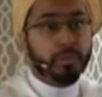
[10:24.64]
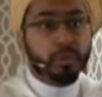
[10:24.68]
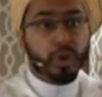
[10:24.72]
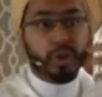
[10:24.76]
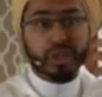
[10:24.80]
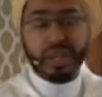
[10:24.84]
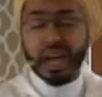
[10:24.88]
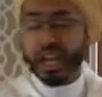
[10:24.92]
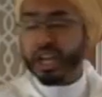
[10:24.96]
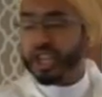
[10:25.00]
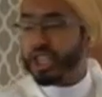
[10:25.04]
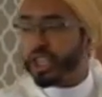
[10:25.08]

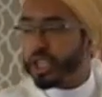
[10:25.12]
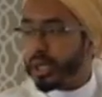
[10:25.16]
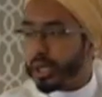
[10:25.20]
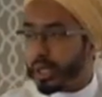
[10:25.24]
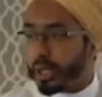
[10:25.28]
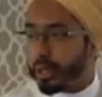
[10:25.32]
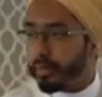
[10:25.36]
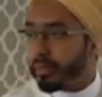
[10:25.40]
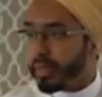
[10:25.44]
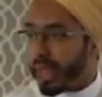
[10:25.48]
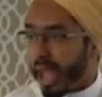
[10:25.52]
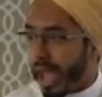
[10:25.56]
production
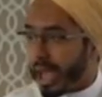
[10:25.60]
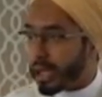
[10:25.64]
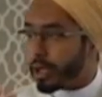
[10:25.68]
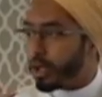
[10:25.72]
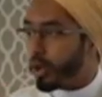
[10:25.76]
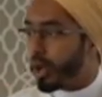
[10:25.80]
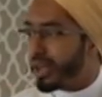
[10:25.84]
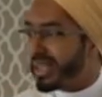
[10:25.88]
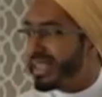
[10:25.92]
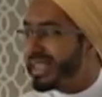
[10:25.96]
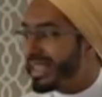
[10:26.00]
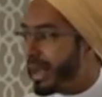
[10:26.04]
and
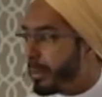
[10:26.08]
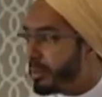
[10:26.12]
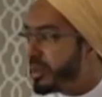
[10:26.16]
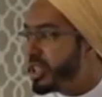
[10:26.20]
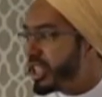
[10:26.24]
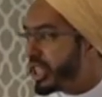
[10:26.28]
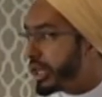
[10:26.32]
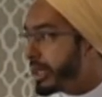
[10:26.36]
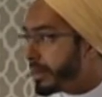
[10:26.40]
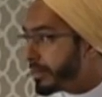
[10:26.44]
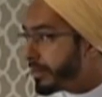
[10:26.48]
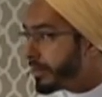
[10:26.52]

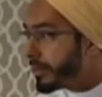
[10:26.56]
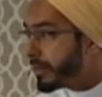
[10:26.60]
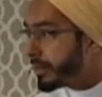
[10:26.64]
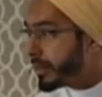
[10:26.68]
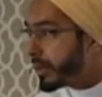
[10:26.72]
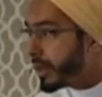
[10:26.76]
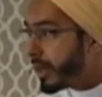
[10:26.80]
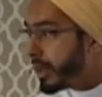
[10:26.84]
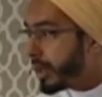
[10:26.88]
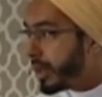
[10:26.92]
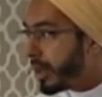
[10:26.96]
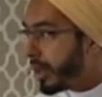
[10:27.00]
consumption.
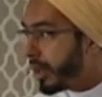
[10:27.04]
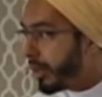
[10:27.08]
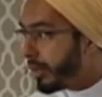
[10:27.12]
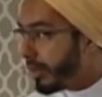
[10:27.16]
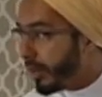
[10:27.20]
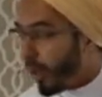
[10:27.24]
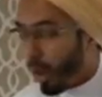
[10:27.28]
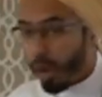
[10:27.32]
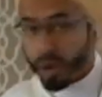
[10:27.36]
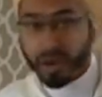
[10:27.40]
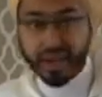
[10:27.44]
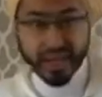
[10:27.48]

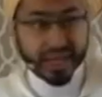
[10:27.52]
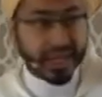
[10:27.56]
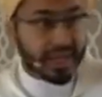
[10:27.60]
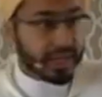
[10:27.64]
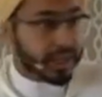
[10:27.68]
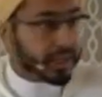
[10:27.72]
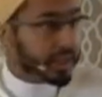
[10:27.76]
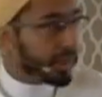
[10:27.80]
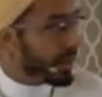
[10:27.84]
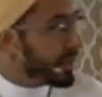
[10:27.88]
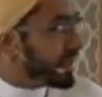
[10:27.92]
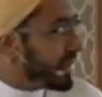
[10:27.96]
We
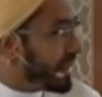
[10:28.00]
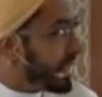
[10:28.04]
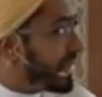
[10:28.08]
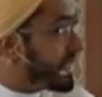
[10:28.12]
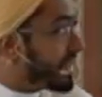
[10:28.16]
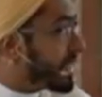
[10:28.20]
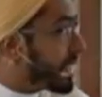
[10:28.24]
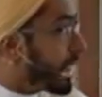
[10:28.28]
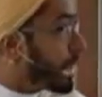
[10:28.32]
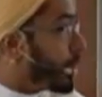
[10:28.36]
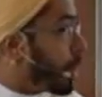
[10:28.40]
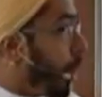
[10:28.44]
already, it's
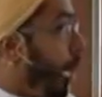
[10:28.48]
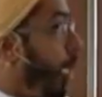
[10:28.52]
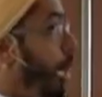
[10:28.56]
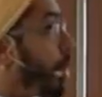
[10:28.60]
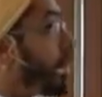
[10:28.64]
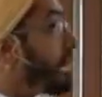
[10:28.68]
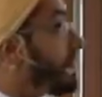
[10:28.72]
the dawn